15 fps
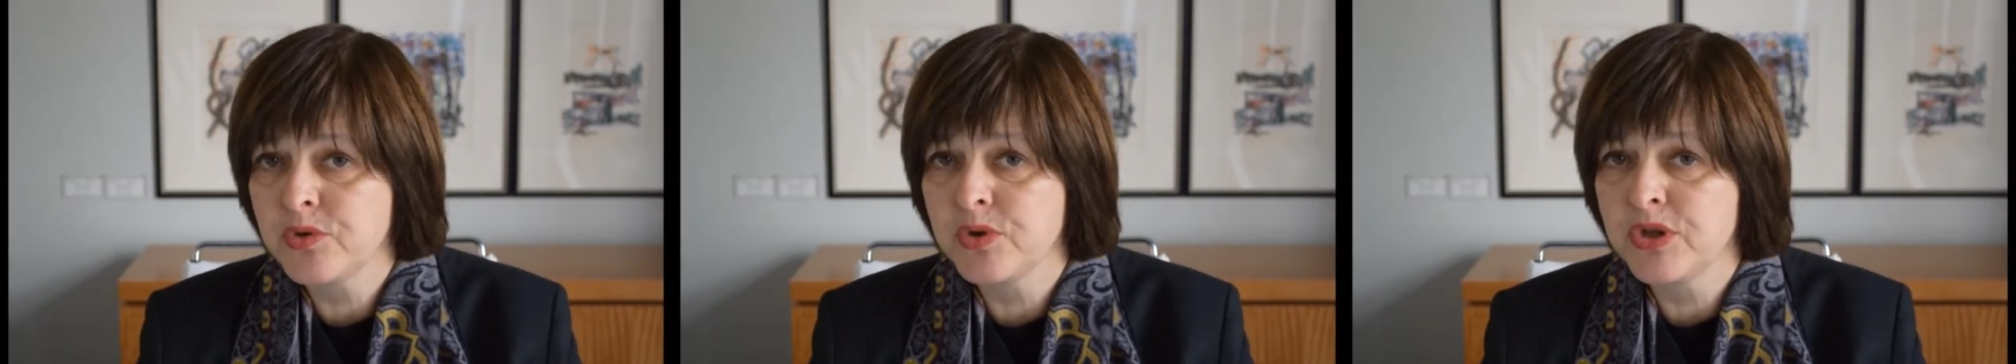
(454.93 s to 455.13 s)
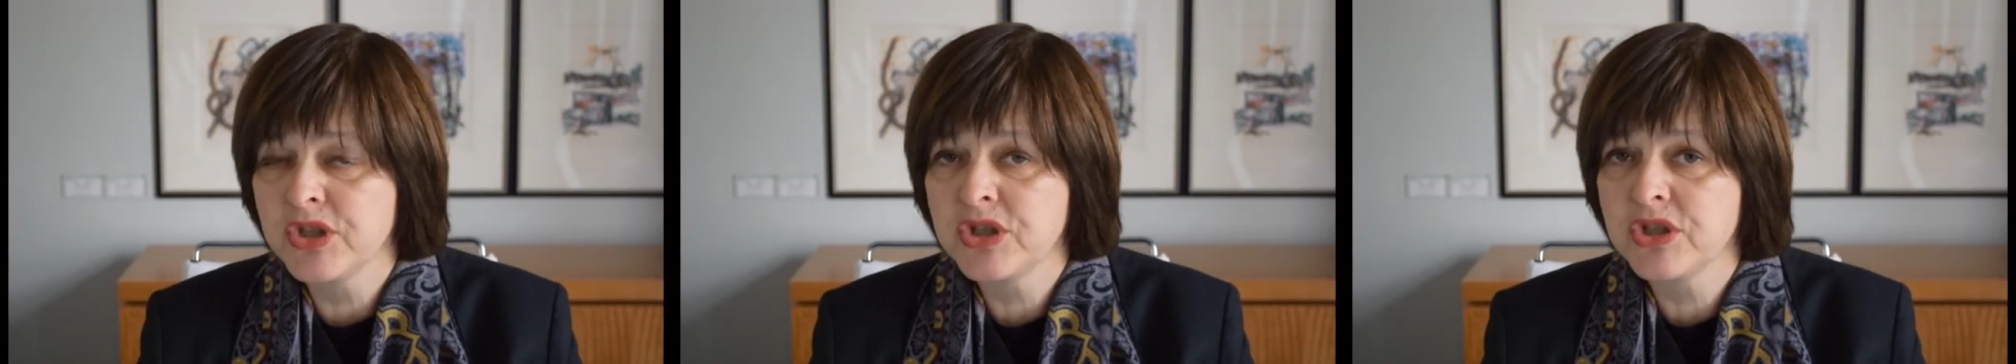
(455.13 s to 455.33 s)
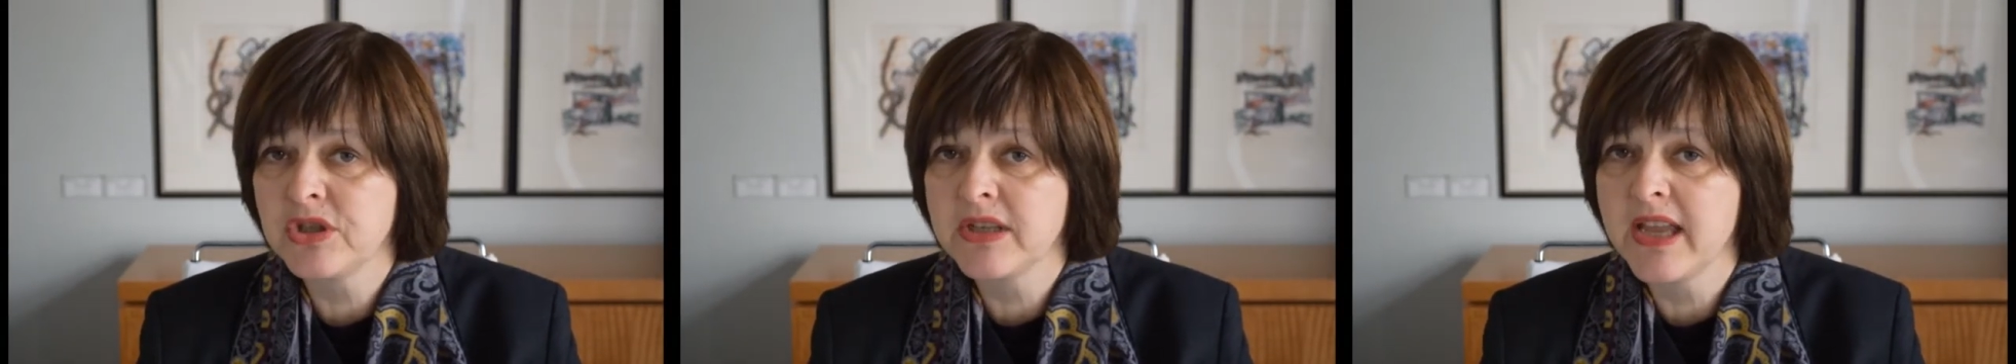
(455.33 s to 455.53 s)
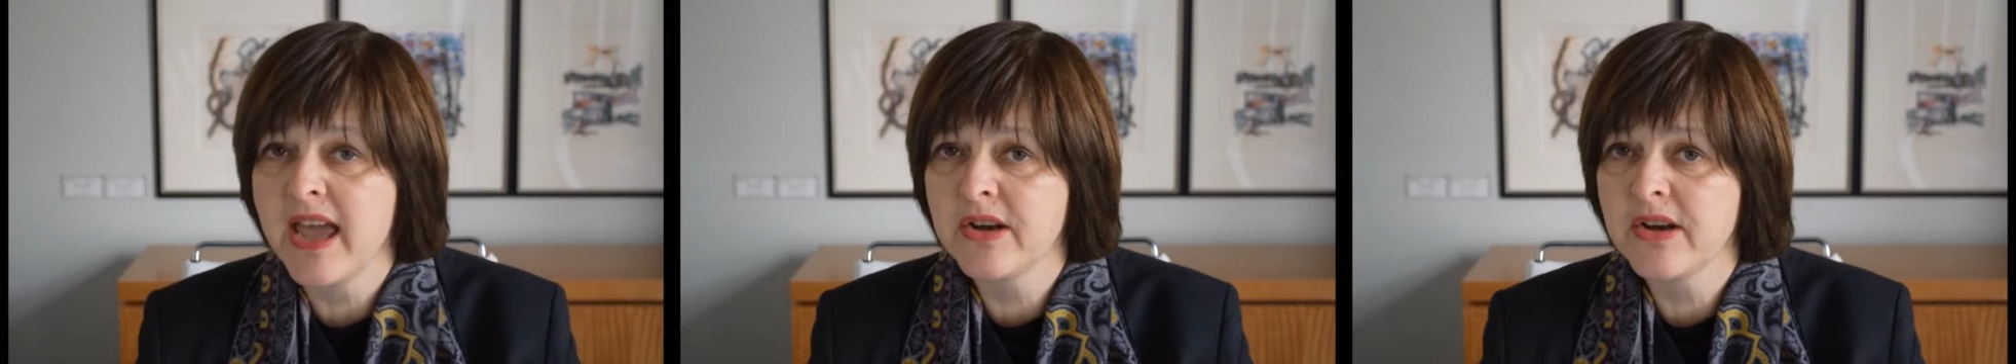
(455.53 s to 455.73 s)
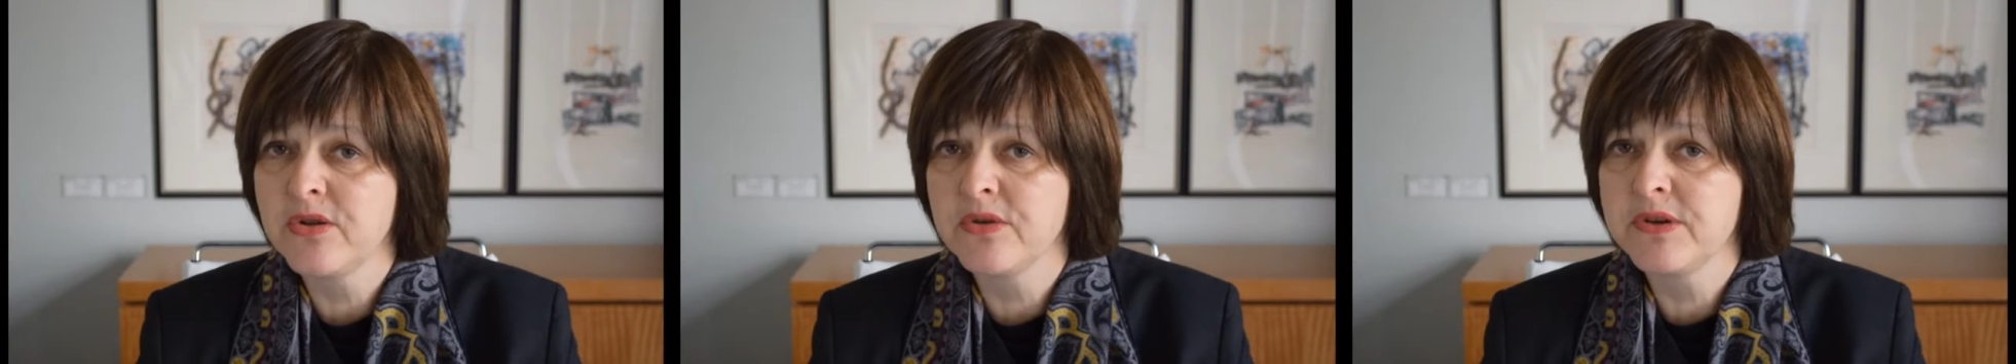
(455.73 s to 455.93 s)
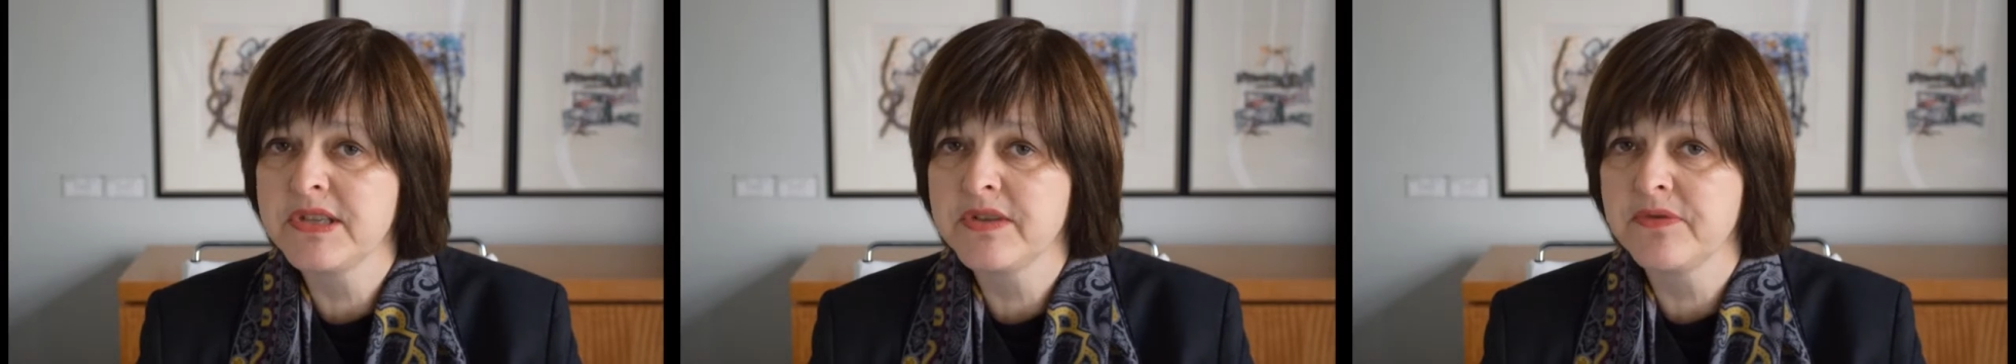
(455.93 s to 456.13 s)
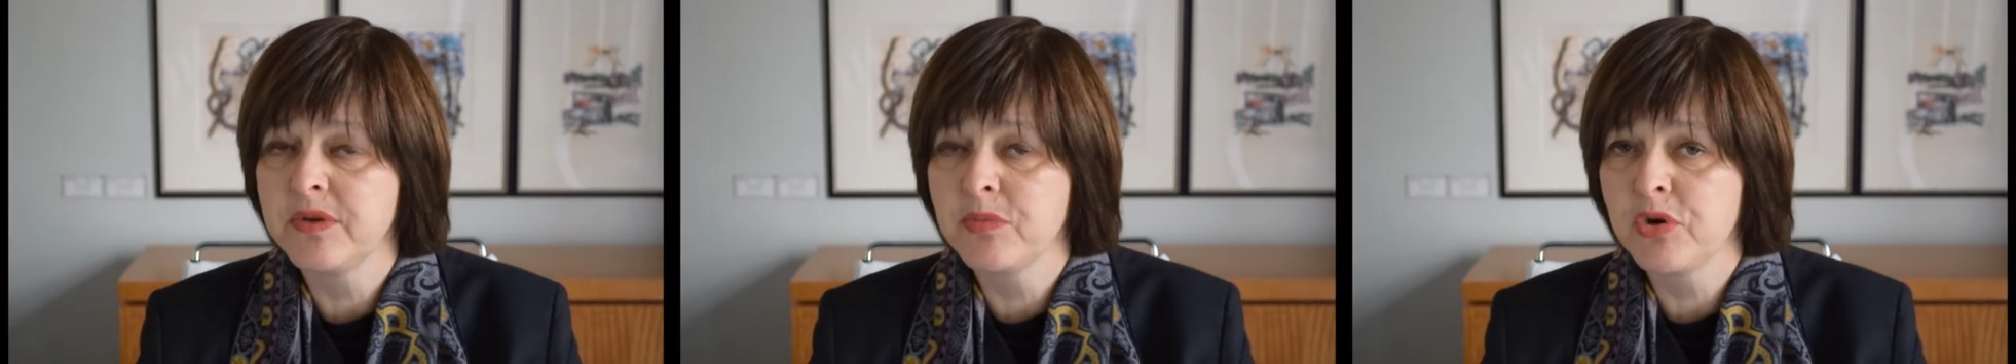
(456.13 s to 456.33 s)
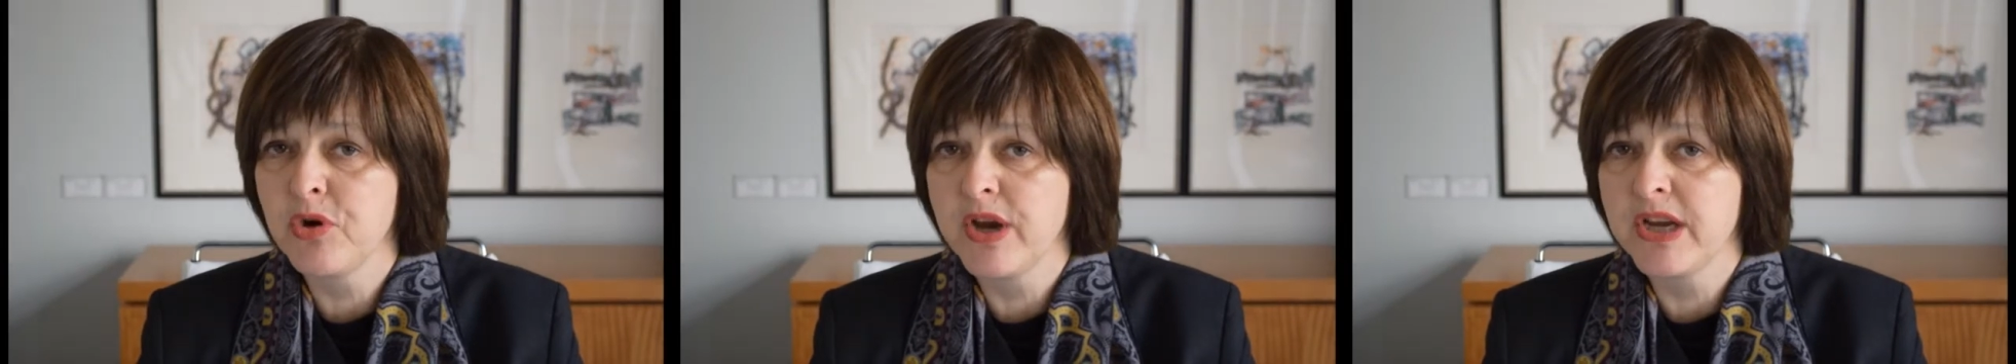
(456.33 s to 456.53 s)
traditional categories of
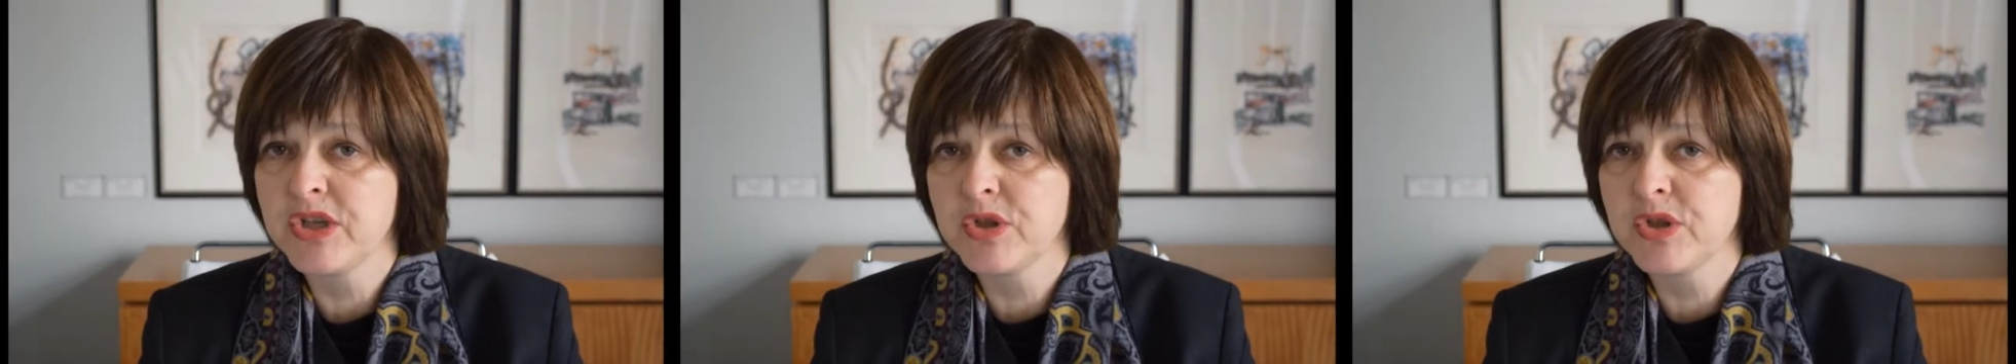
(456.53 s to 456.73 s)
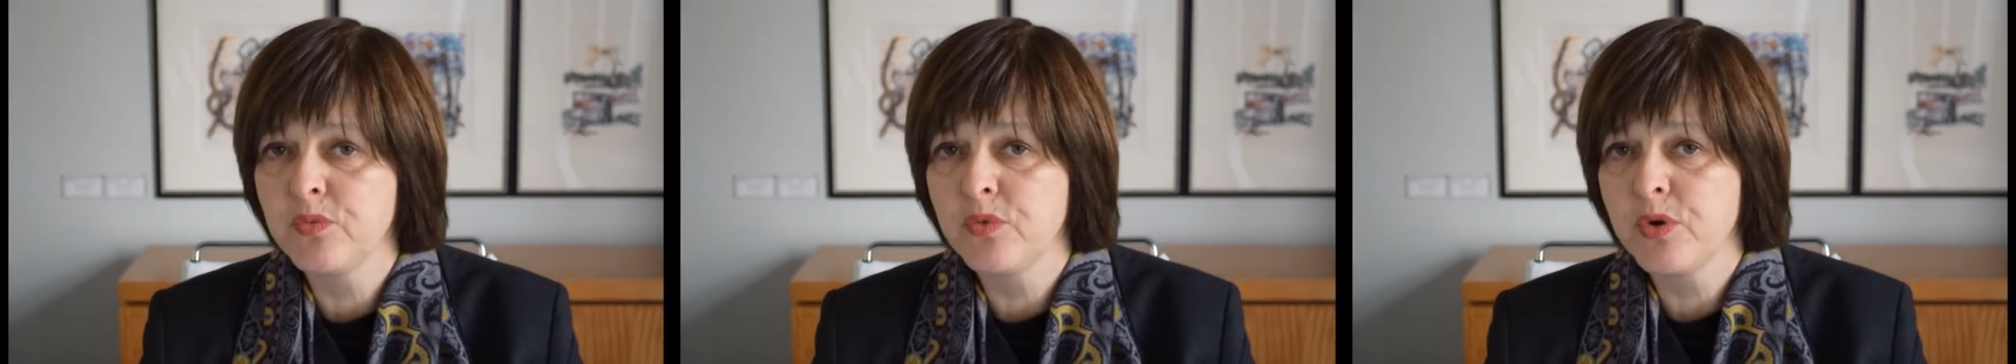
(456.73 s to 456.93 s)
immigration,